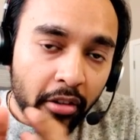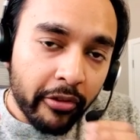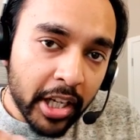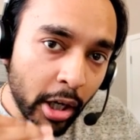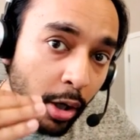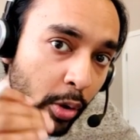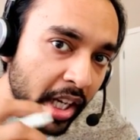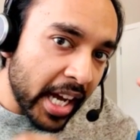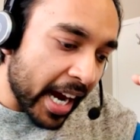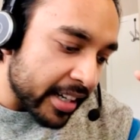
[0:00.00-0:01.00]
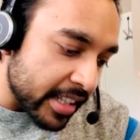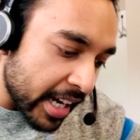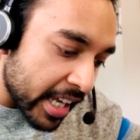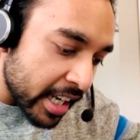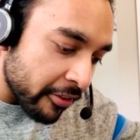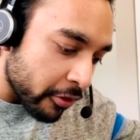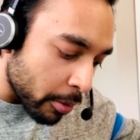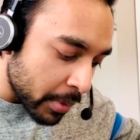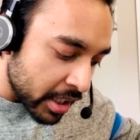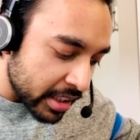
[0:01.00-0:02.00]
when you're looking at the array
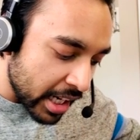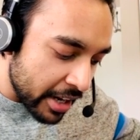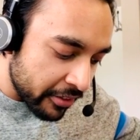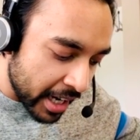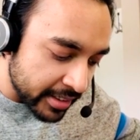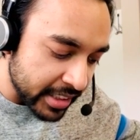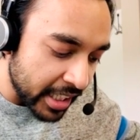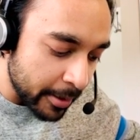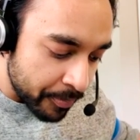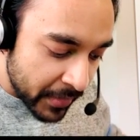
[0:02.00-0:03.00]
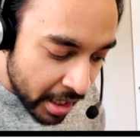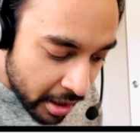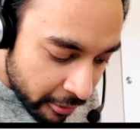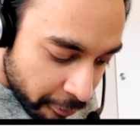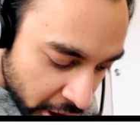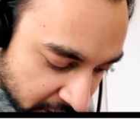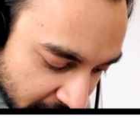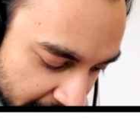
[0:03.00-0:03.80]
from the left hand side, what is the